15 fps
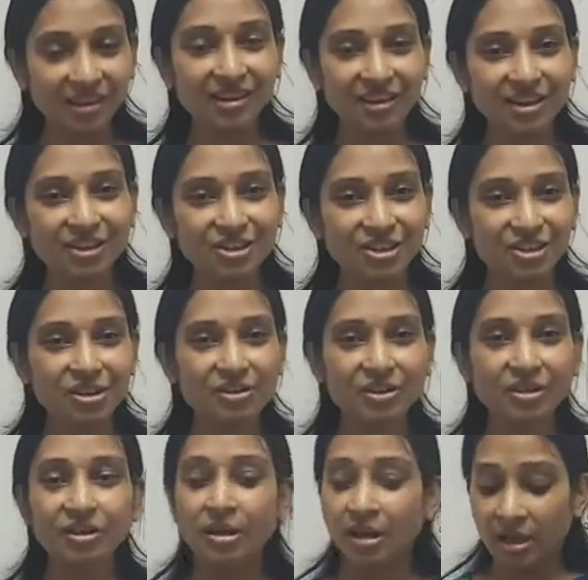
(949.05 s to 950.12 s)
Clear,
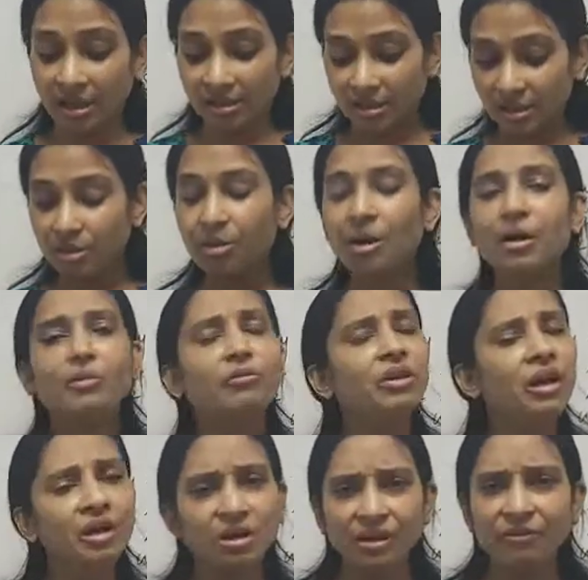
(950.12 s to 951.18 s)
children? So we
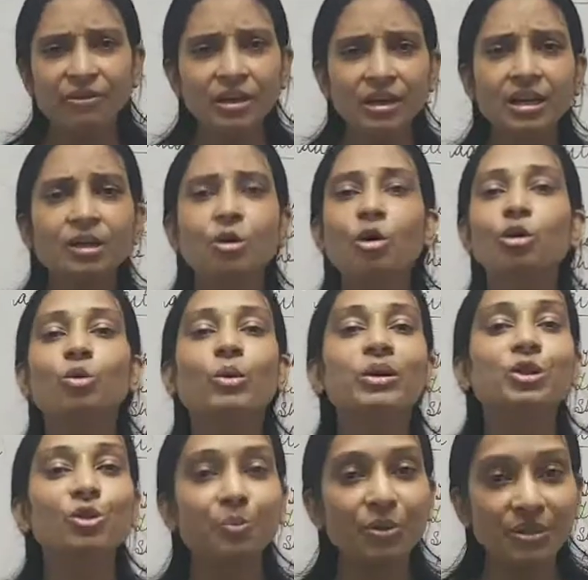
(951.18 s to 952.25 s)
are definitely not going
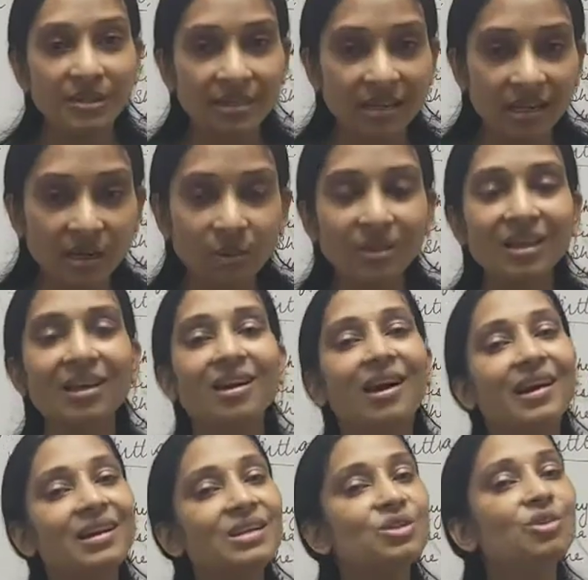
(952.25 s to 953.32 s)
to proceed with the
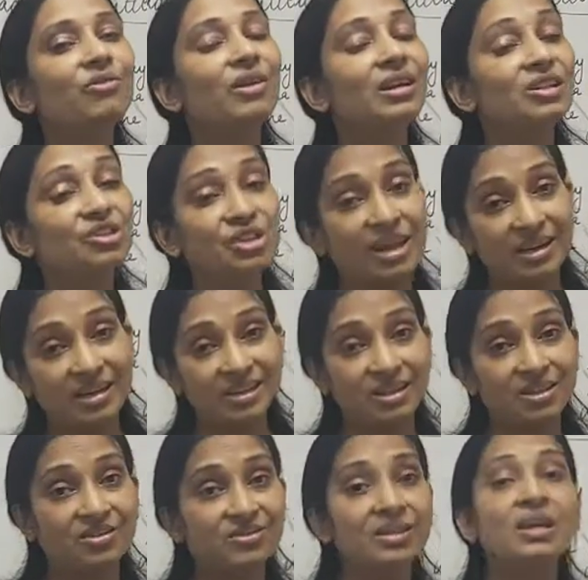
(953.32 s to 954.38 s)
kinds of
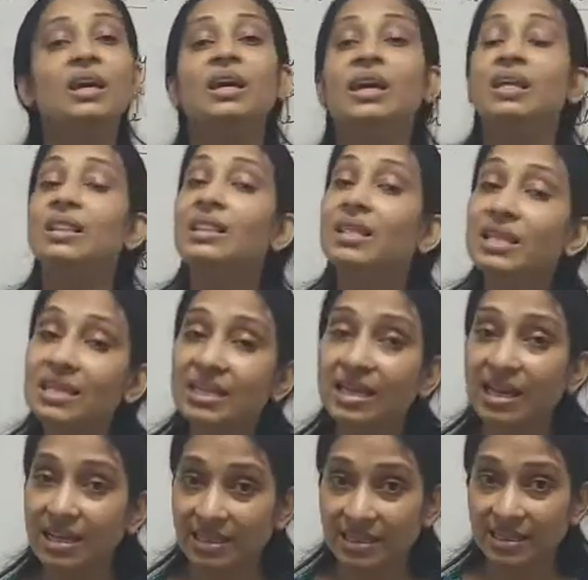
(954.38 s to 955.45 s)
adjectives in this
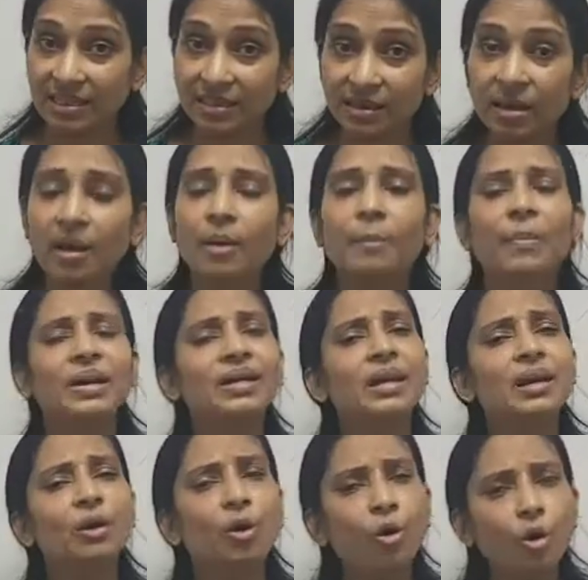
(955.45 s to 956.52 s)
lesson, but I
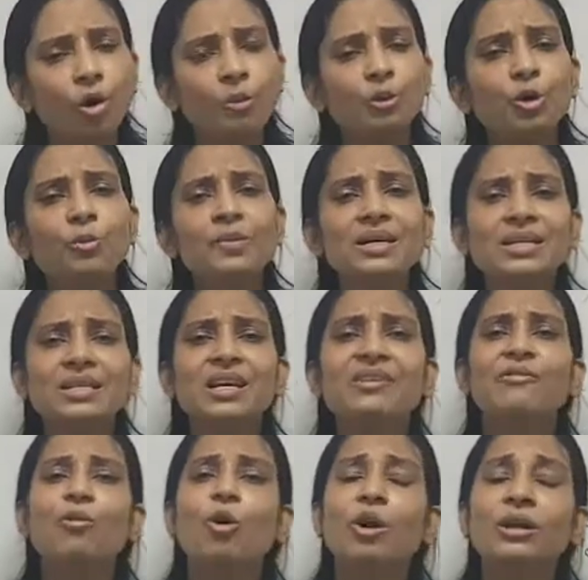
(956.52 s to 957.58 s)
hope you must
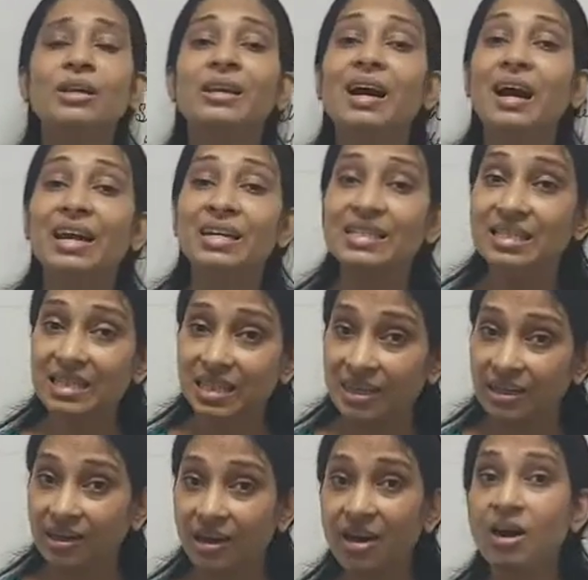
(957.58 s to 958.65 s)
have got an
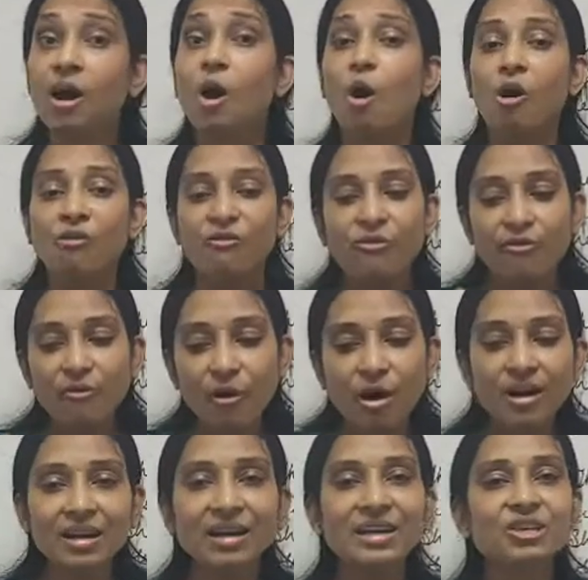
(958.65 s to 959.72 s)
idea of
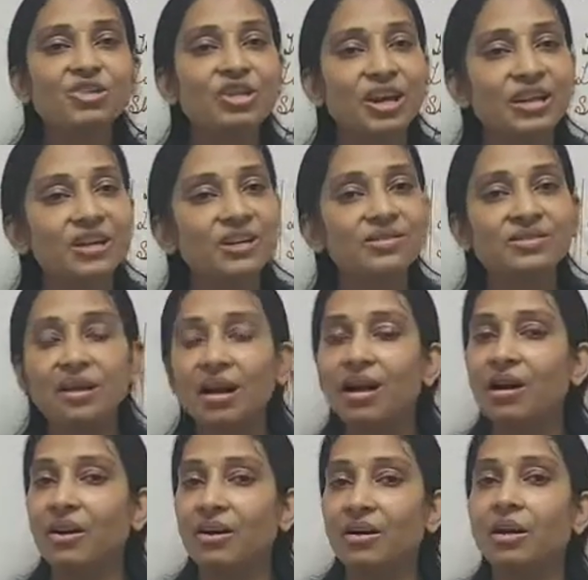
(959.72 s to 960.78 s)
what adjectives
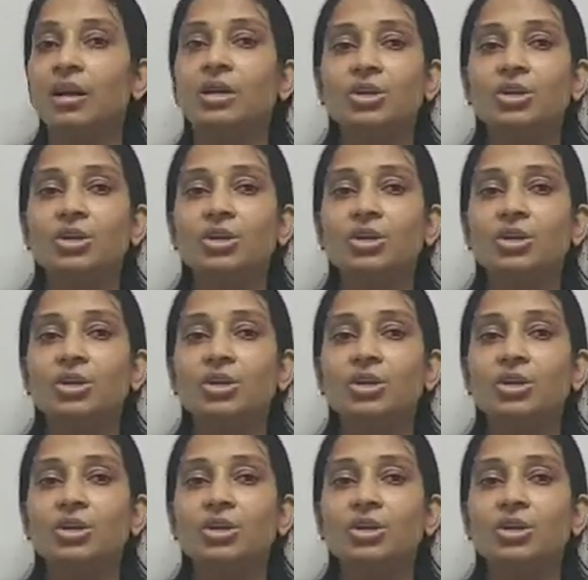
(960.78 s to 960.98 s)
are.